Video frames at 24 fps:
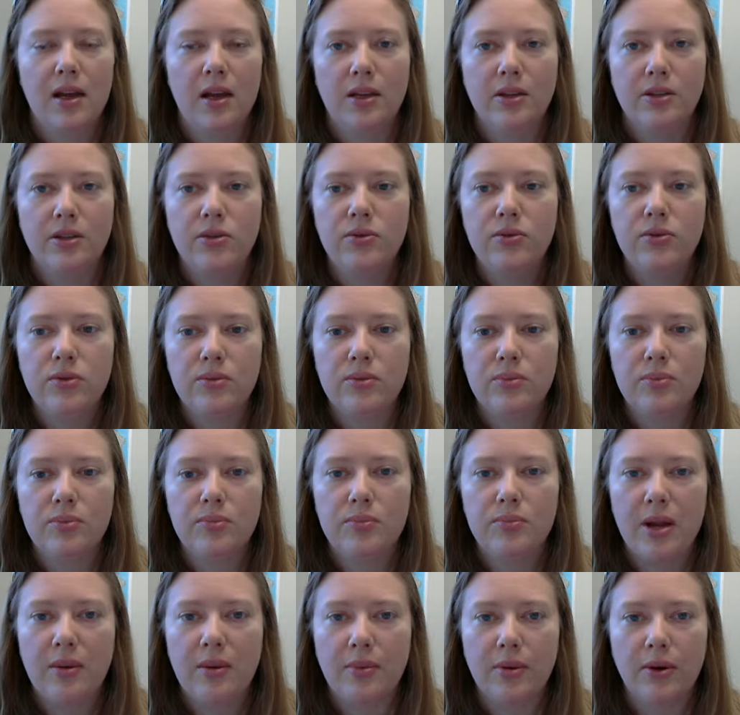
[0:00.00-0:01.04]

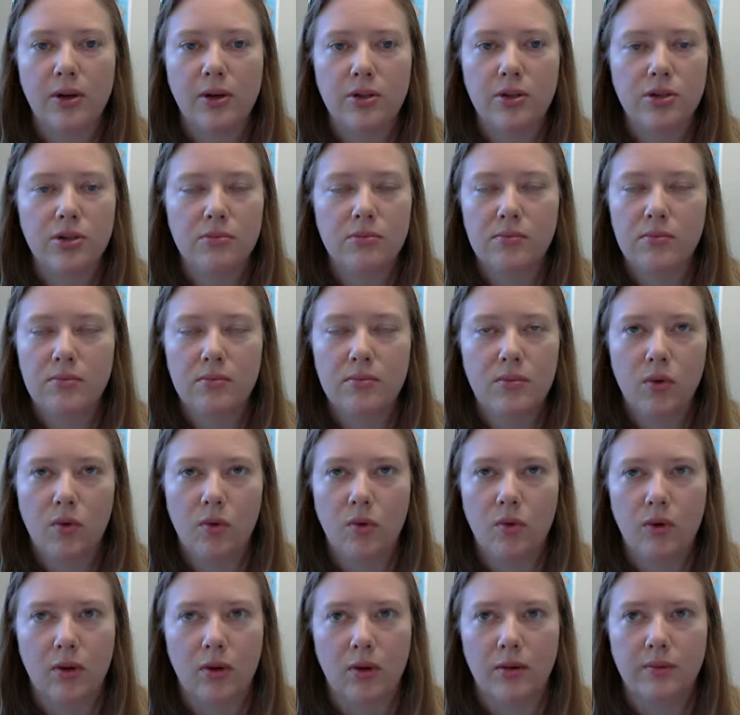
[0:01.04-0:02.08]
newspaper
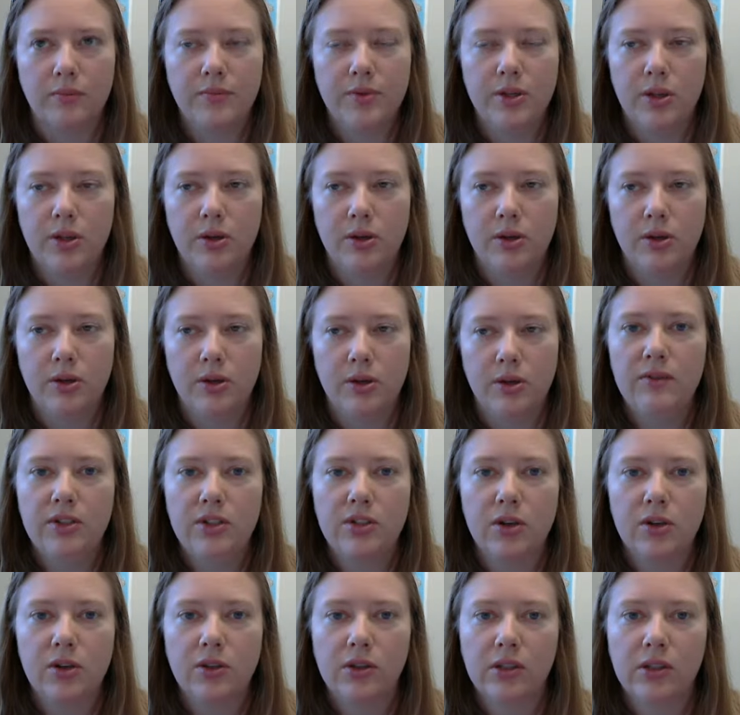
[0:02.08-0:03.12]
or TV
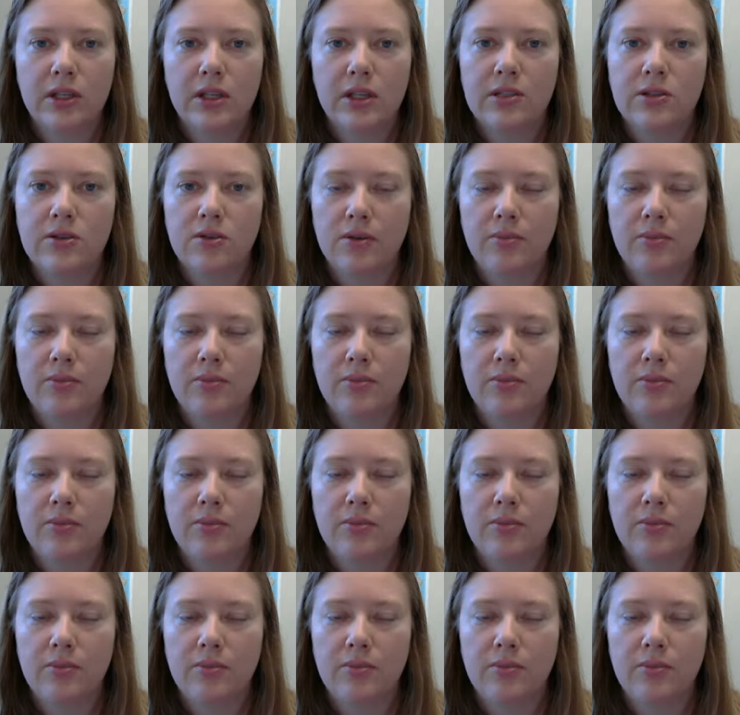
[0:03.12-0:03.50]
journalist,